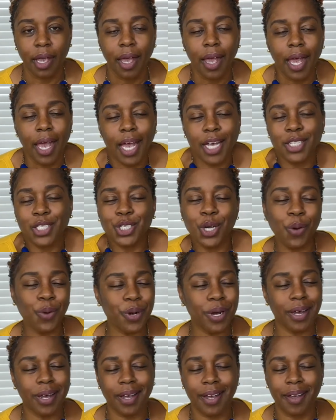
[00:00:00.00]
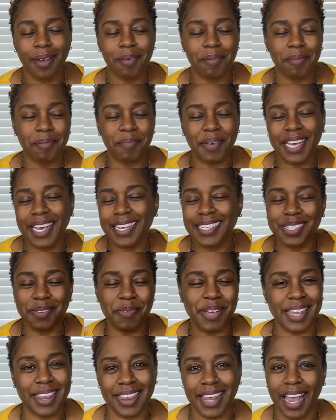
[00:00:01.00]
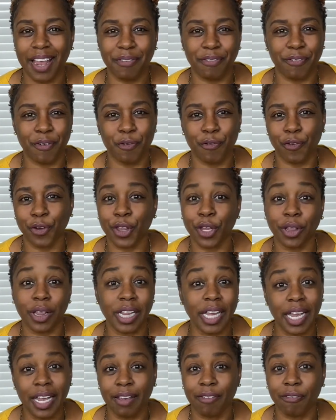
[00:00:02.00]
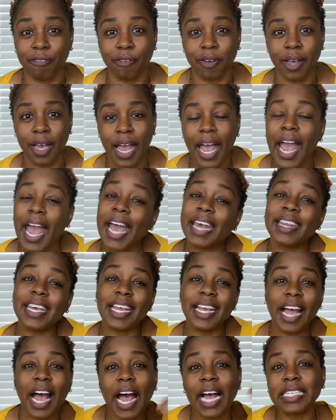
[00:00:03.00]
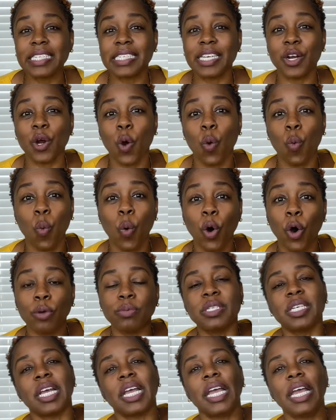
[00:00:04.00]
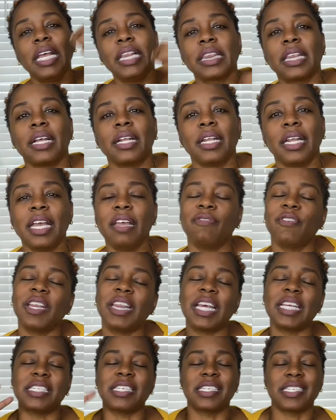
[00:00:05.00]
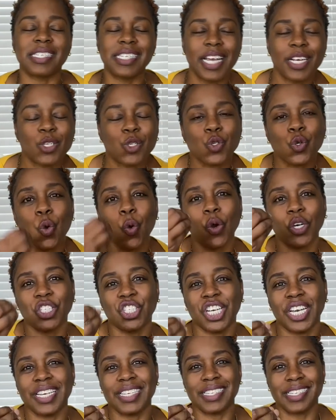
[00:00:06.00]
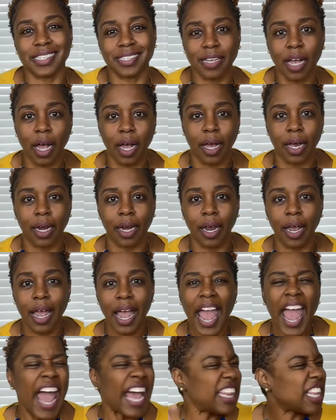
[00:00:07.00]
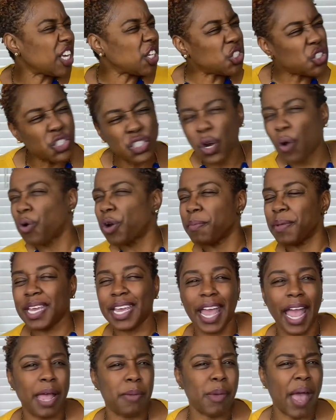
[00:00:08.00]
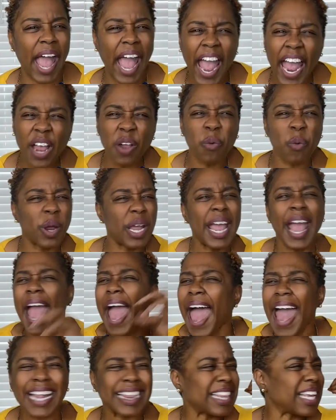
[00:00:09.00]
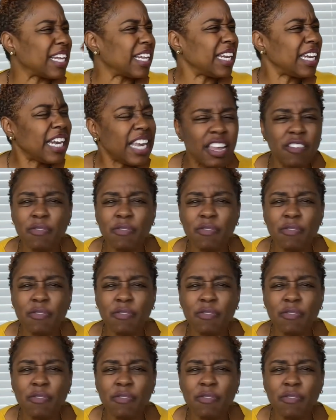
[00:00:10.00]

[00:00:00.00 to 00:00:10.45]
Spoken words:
And Jonah began to be thankful for the leaf. And then God sent a worm to eat the leaf and then sent scorching sun. And then Jonah became angry at the leaf